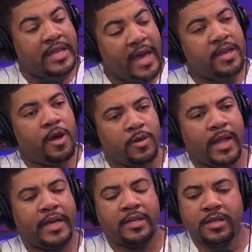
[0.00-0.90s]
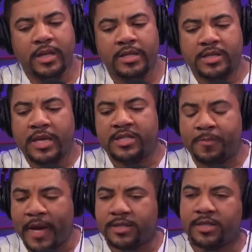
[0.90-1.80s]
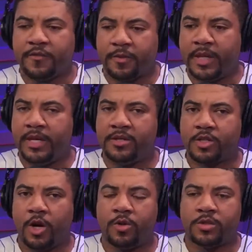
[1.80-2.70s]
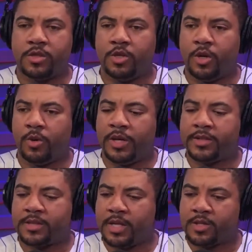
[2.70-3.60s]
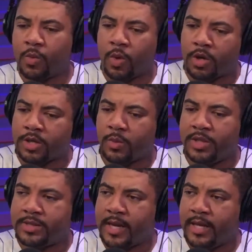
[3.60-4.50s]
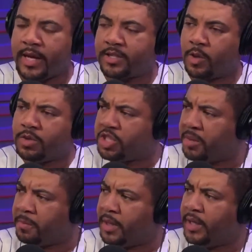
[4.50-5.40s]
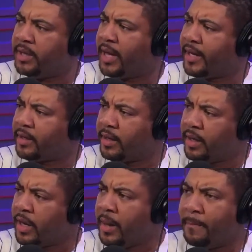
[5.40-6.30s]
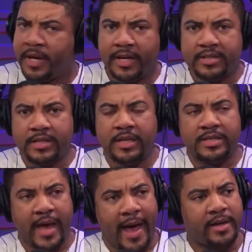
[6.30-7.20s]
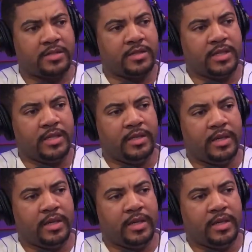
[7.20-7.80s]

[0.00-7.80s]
Yeah, no, like it's especially from the East Coast. It's a word that we say, like, don't gyp me, like. But it's actually.